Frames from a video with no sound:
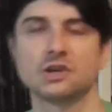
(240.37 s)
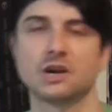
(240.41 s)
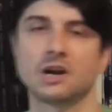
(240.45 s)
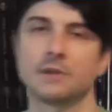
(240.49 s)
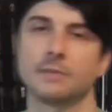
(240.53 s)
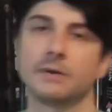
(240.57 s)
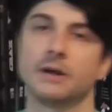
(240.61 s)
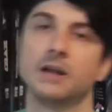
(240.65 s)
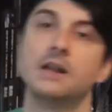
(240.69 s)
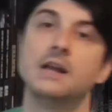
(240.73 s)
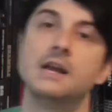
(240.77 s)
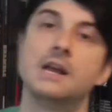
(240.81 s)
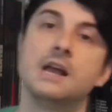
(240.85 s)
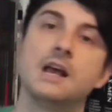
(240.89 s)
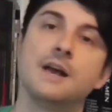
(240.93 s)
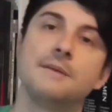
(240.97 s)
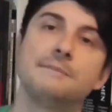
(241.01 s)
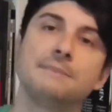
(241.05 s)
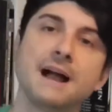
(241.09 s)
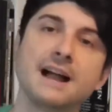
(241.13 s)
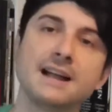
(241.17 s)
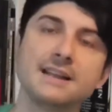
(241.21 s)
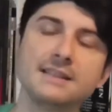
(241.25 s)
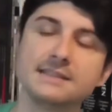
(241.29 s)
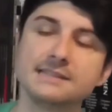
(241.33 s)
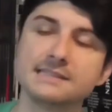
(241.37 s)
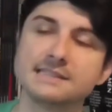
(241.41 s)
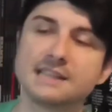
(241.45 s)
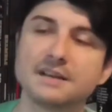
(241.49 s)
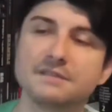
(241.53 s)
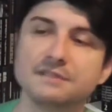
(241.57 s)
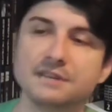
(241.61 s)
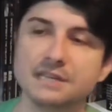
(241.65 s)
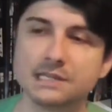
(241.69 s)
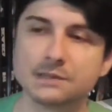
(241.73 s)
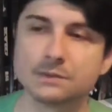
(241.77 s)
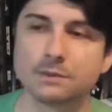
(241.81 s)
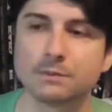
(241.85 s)
to talk about. Back in the
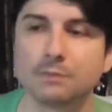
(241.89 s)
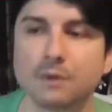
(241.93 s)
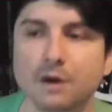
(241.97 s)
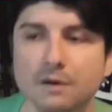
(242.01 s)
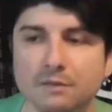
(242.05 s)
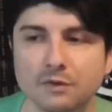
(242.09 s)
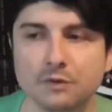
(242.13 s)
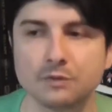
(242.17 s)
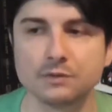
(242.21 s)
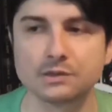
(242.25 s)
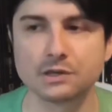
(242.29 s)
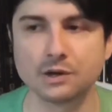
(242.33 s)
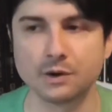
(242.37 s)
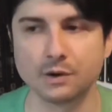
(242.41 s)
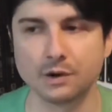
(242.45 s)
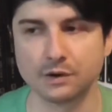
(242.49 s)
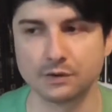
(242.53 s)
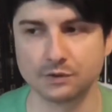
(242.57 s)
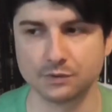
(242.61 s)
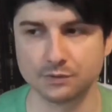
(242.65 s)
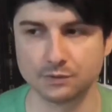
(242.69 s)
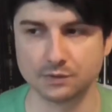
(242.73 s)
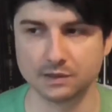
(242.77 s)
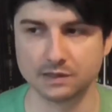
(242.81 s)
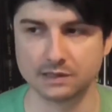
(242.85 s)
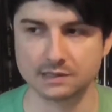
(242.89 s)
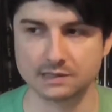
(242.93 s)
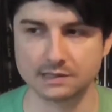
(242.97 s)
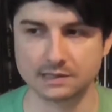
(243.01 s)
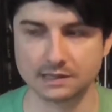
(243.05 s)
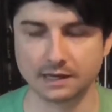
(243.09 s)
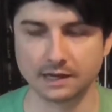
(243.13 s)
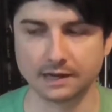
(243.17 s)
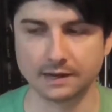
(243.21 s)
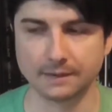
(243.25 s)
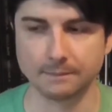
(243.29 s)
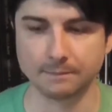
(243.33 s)
70s, when Marvel was going through this